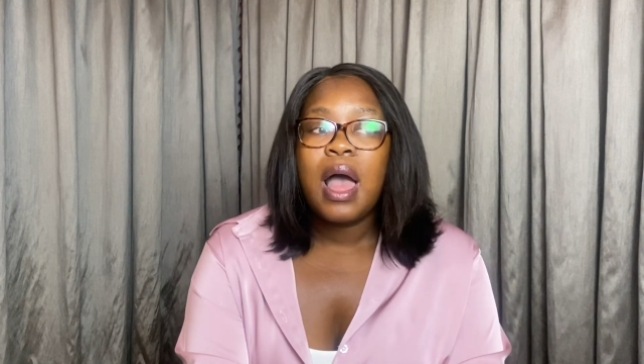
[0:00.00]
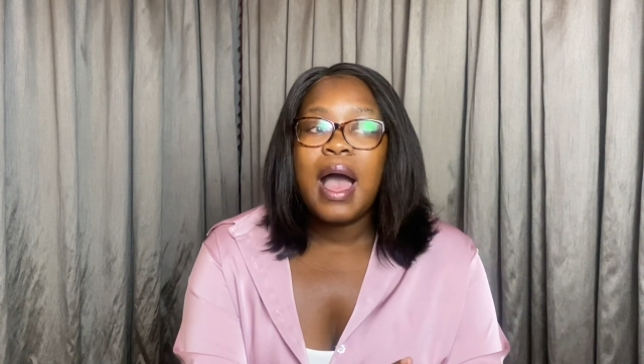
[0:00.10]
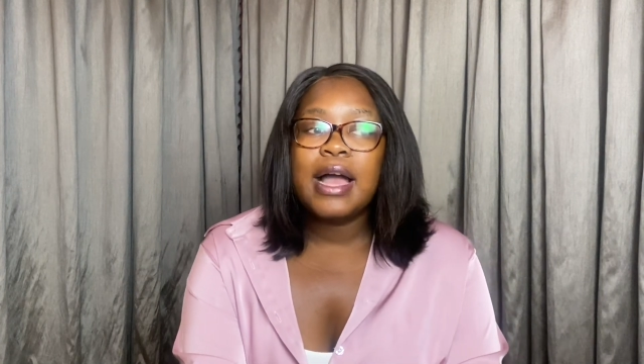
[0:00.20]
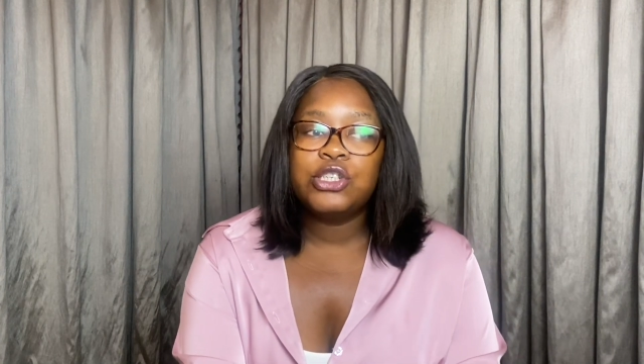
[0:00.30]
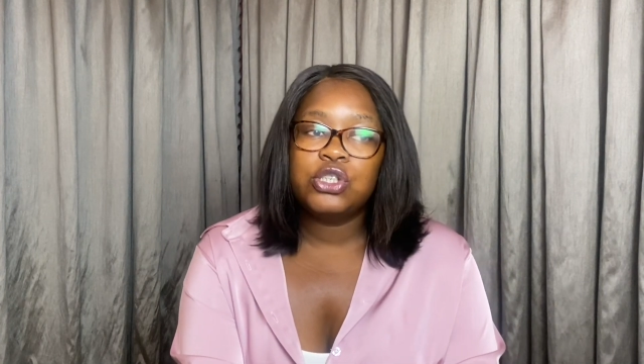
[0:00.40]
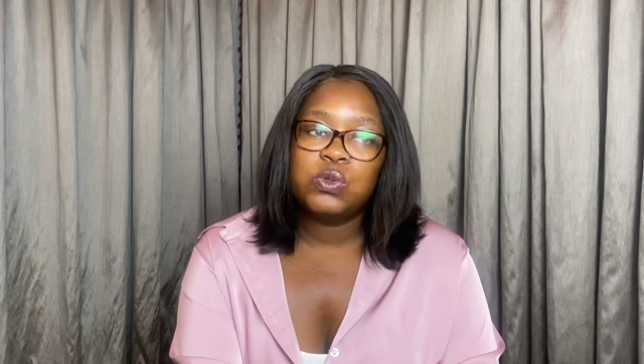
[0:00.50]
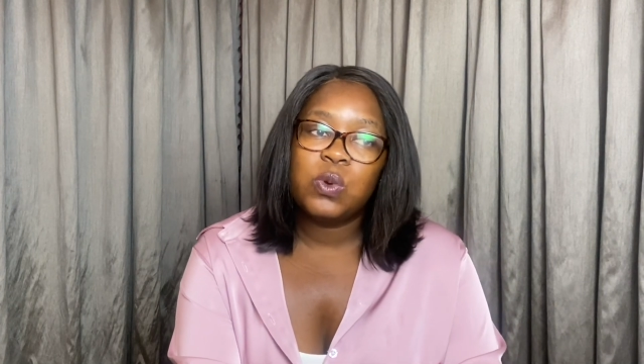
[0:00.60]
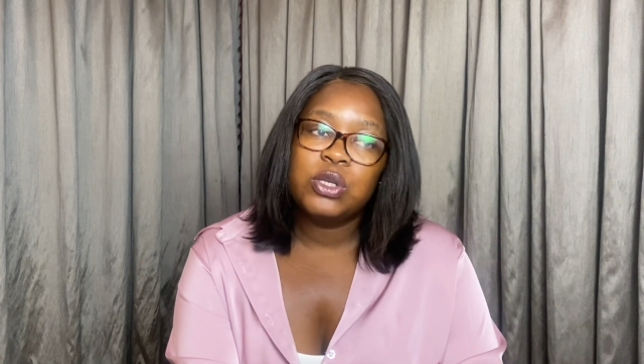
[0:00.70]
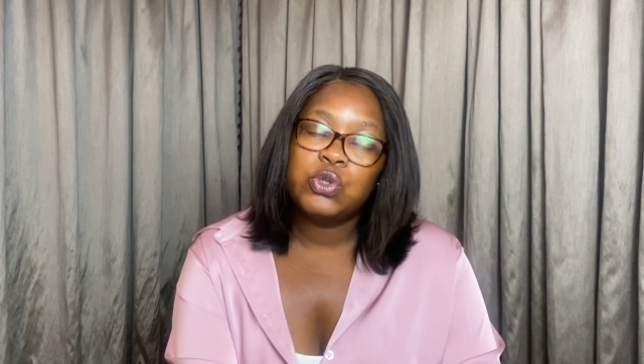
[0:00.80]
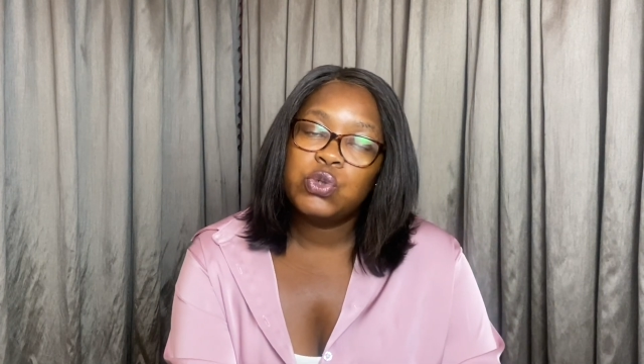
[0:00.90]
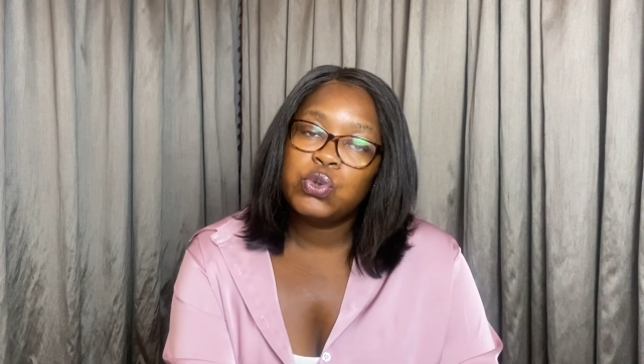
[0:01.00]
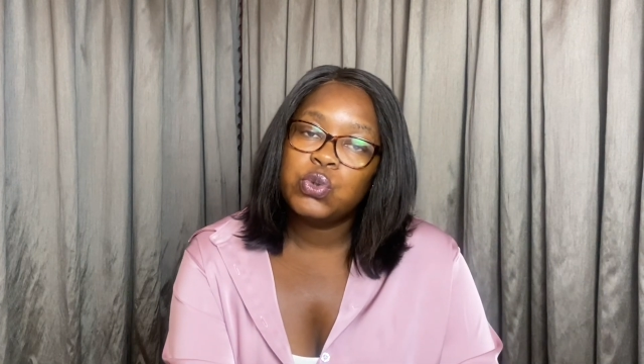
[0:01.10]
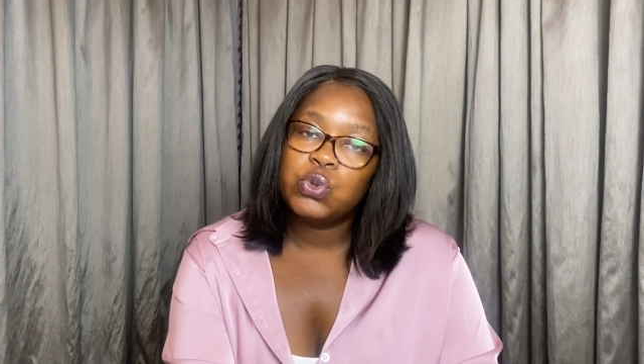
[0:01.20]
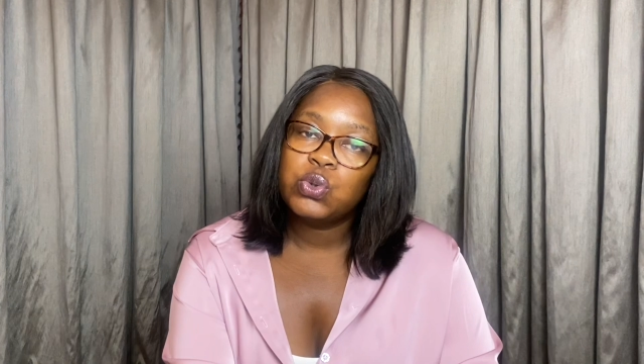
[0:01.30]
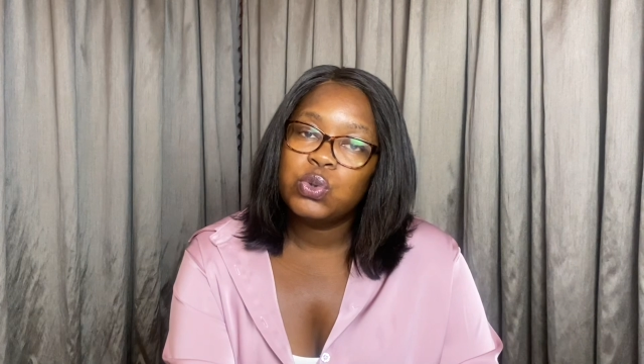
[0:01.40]
I just want
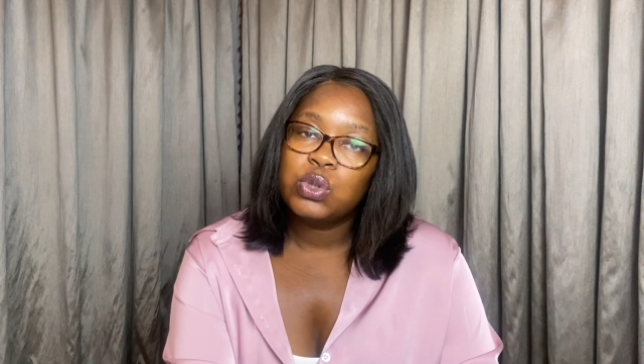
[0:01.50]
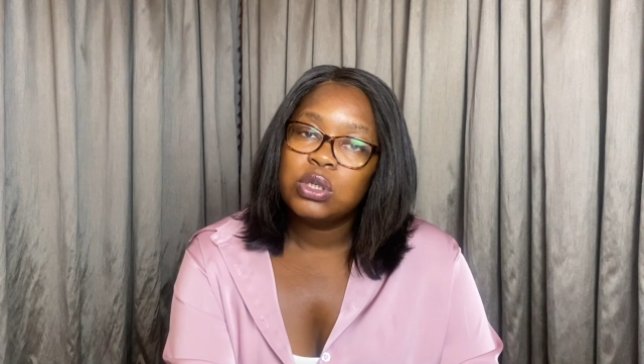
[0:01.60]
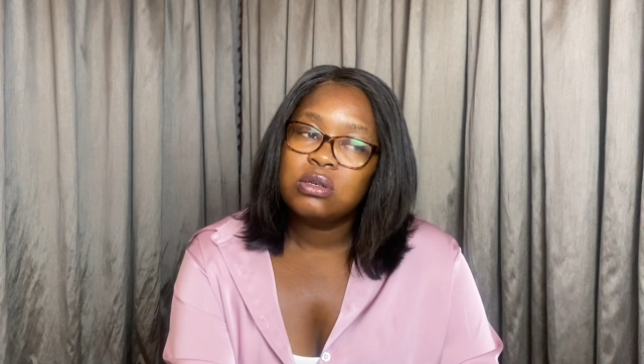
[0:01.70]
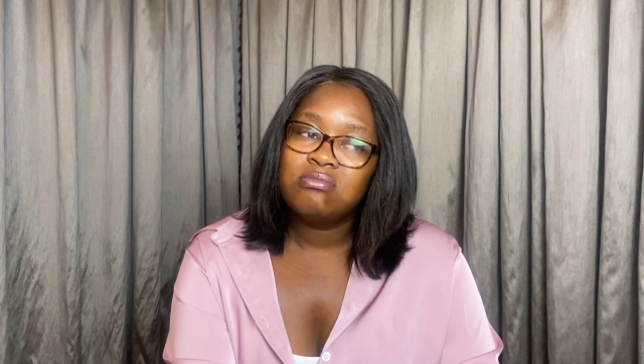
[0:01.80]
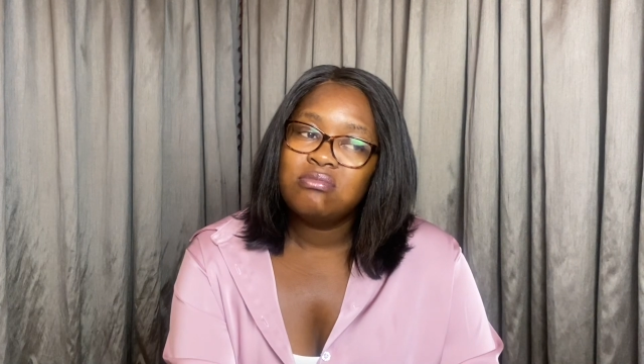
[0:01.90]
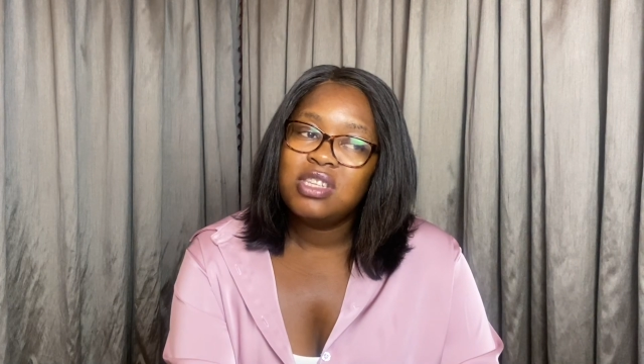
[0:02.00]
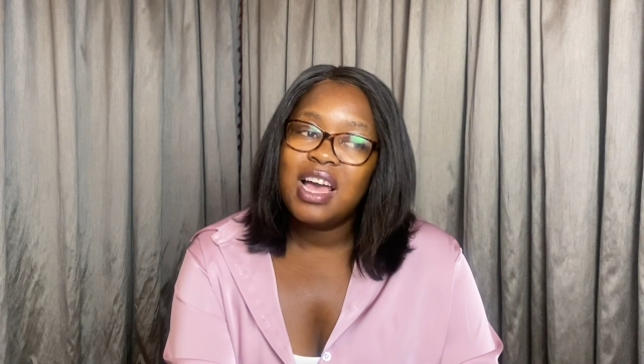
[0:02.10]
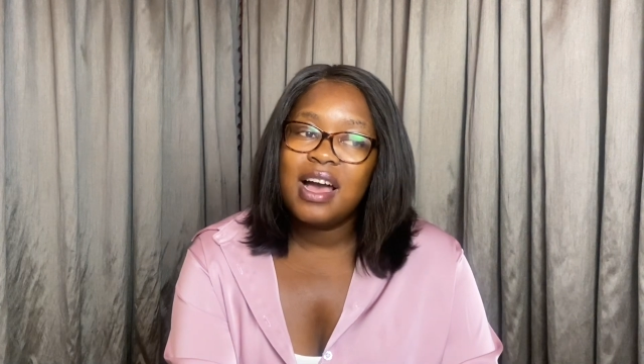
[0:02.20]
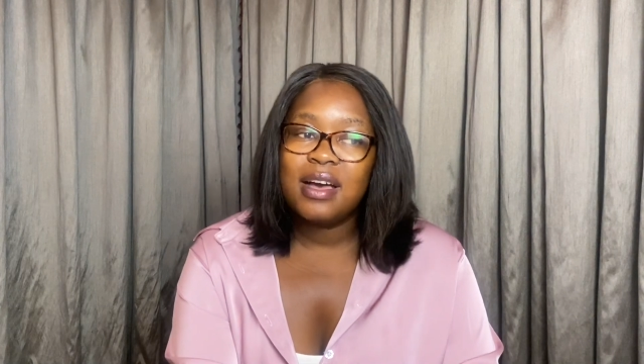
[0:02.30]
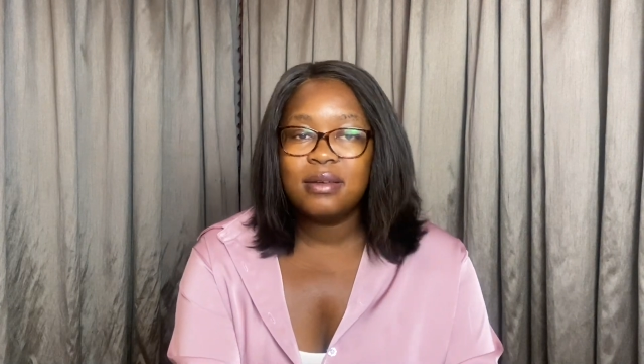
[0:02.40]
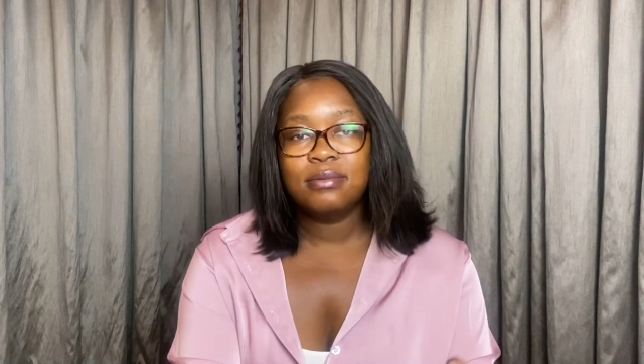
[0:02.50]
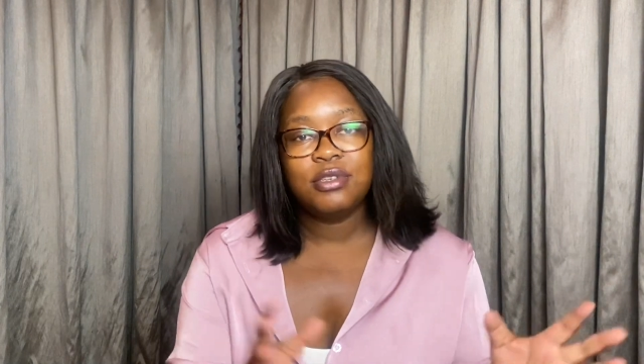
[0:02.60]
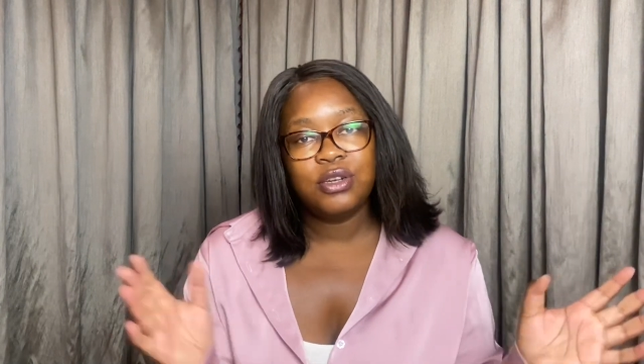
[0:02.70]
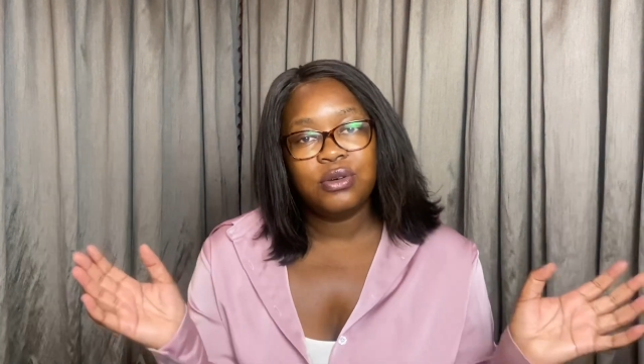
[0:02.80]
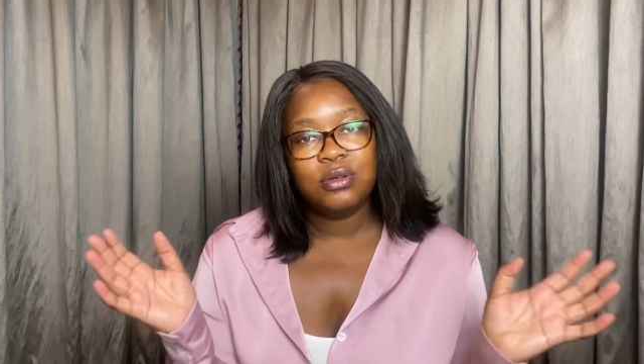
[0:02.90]
to, yeah,
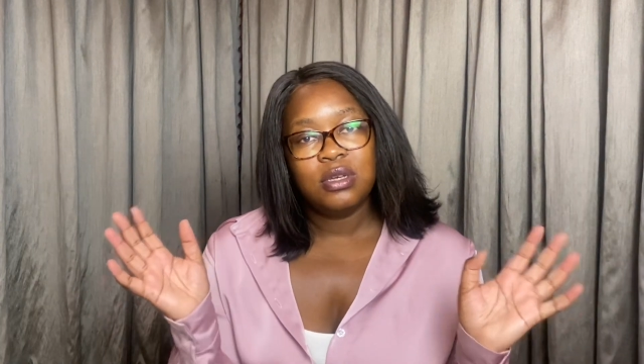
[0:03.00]
you know,